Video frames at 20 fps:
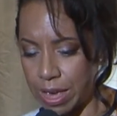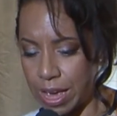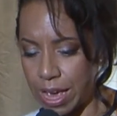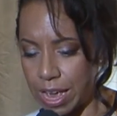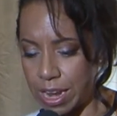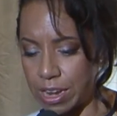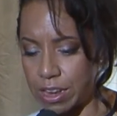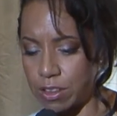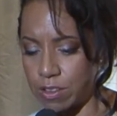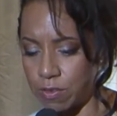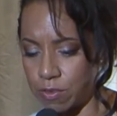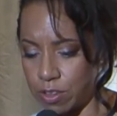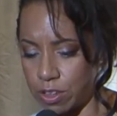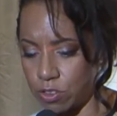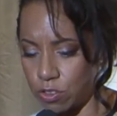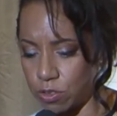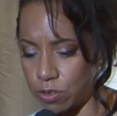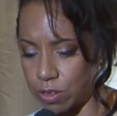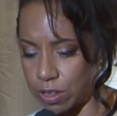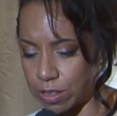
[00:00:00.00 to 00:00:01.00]
An
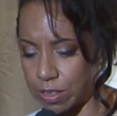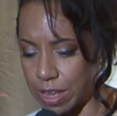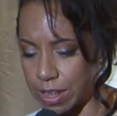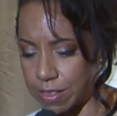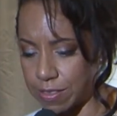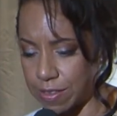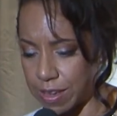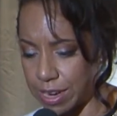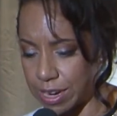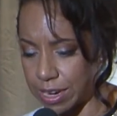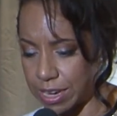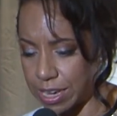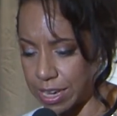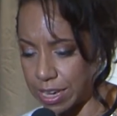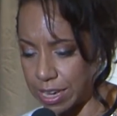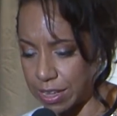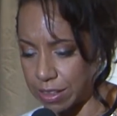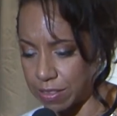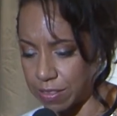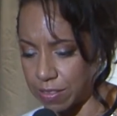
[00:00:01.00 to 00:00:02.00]
individual that
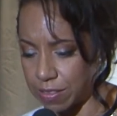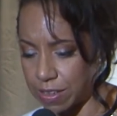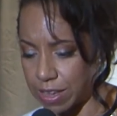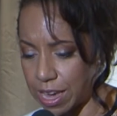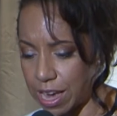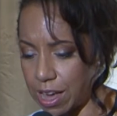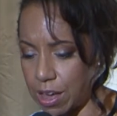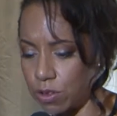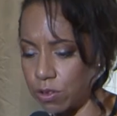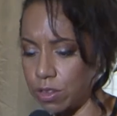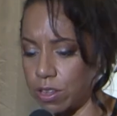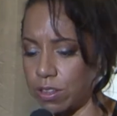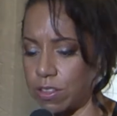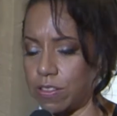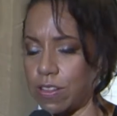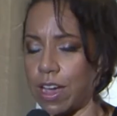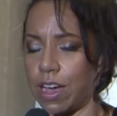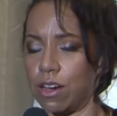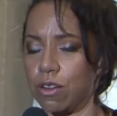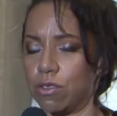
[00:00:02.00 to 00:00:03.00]
dedicates
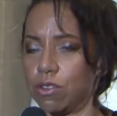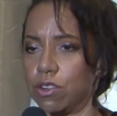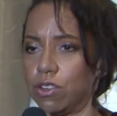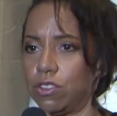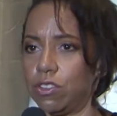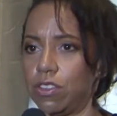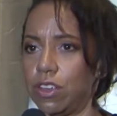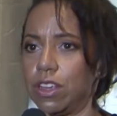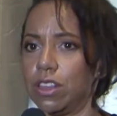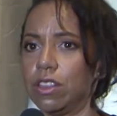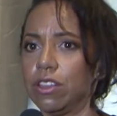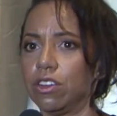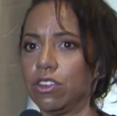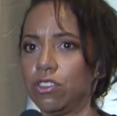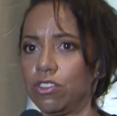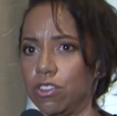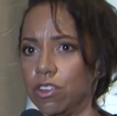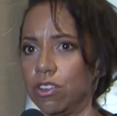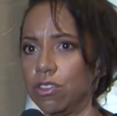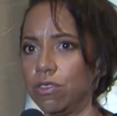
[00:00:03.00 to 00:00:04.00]
countless hours in their
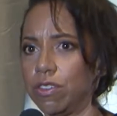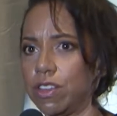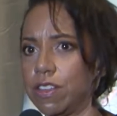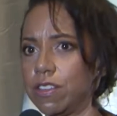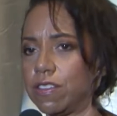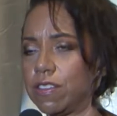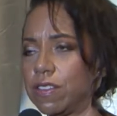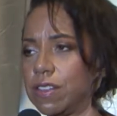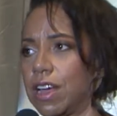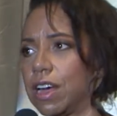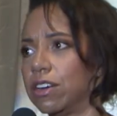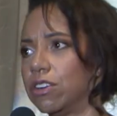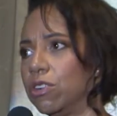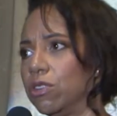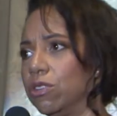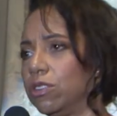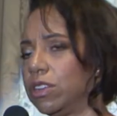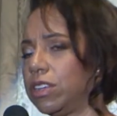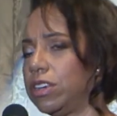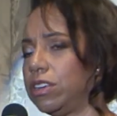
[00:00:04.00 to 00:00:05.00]
service, not
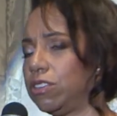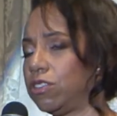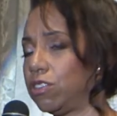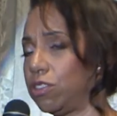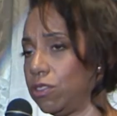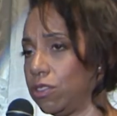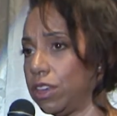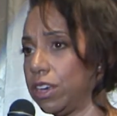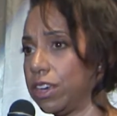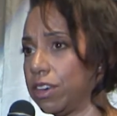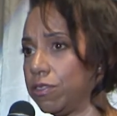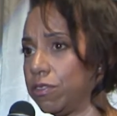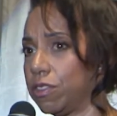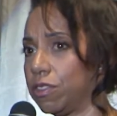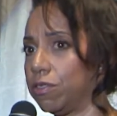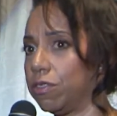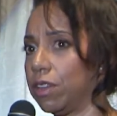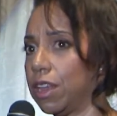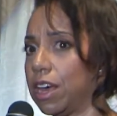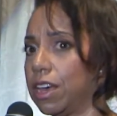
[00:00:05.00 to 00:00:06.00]
only to the Gift
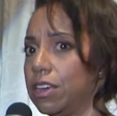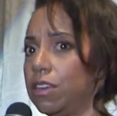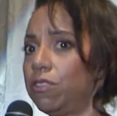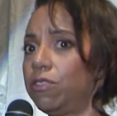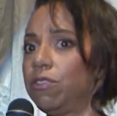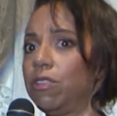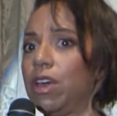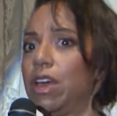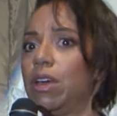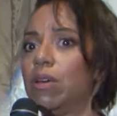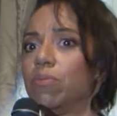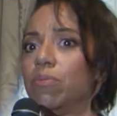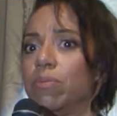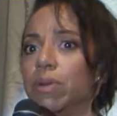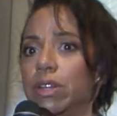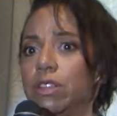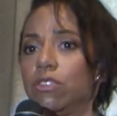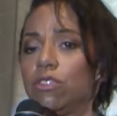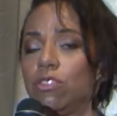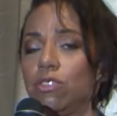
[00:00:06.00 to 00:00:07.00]
of Life,
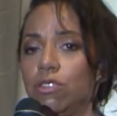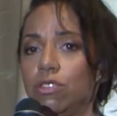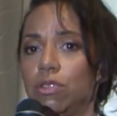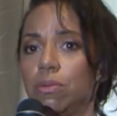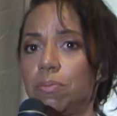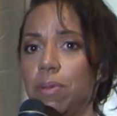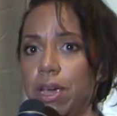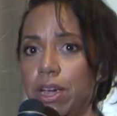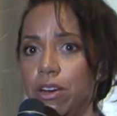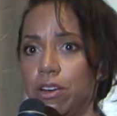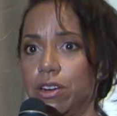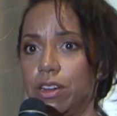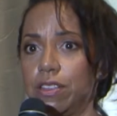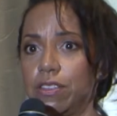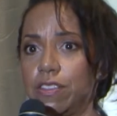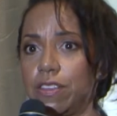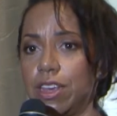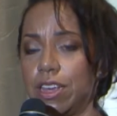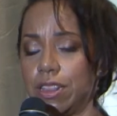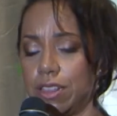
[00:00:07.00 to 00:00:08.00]
but to the
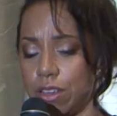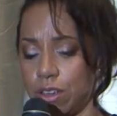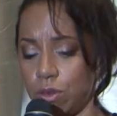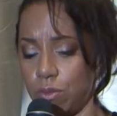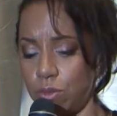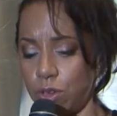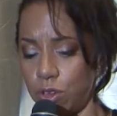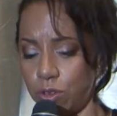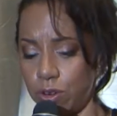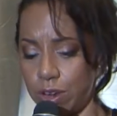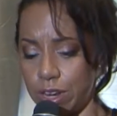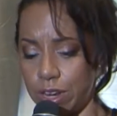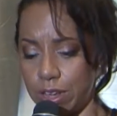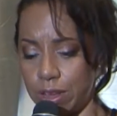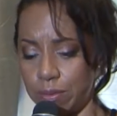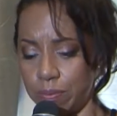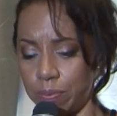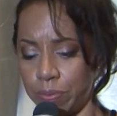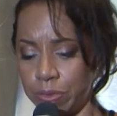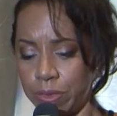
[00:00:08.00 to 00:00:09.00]
parents in the
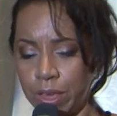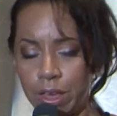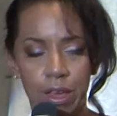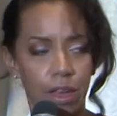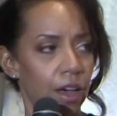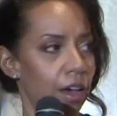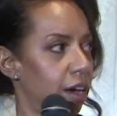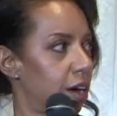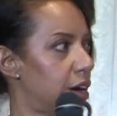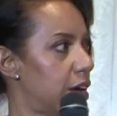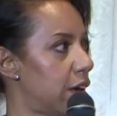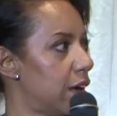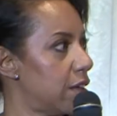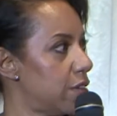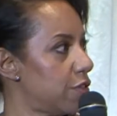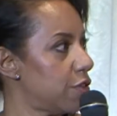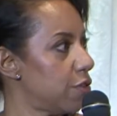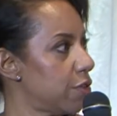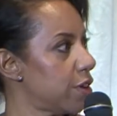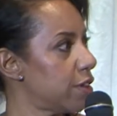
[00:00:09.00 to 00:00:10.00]
community.
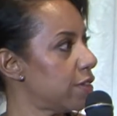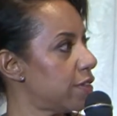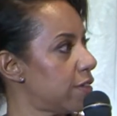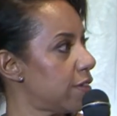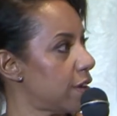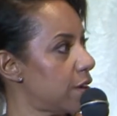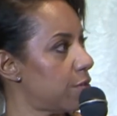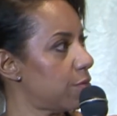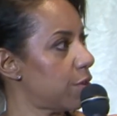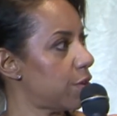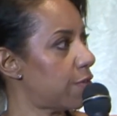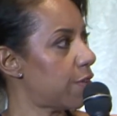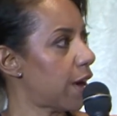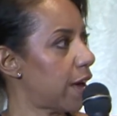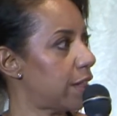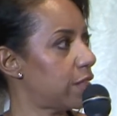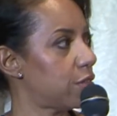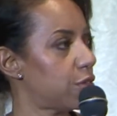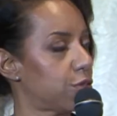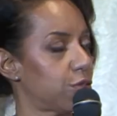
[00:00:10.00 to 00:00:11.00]
As you can see, we've
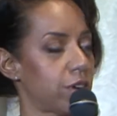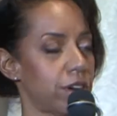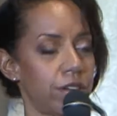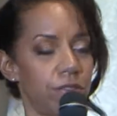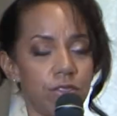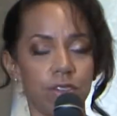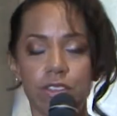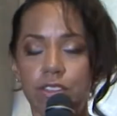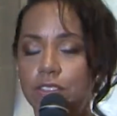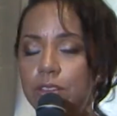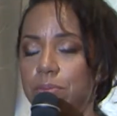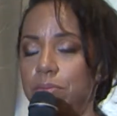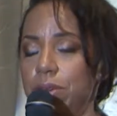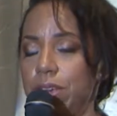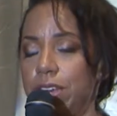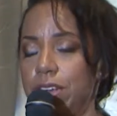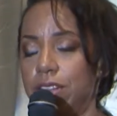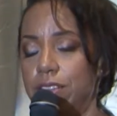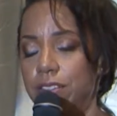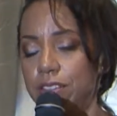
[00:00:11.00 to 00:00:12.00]
had three
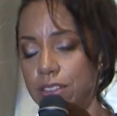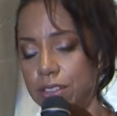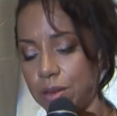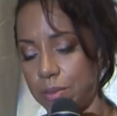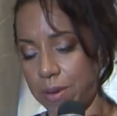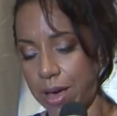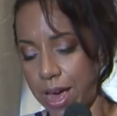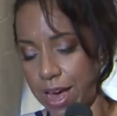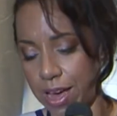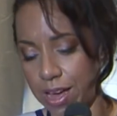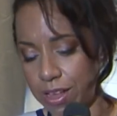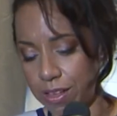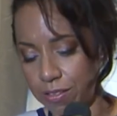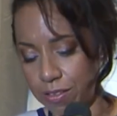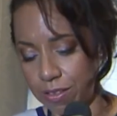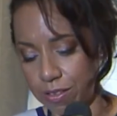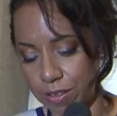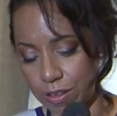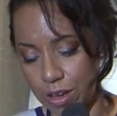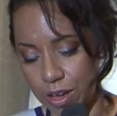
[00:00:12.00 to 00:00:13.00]
recipients in the
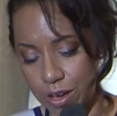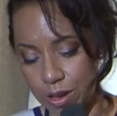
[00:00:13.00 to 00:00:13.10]
past.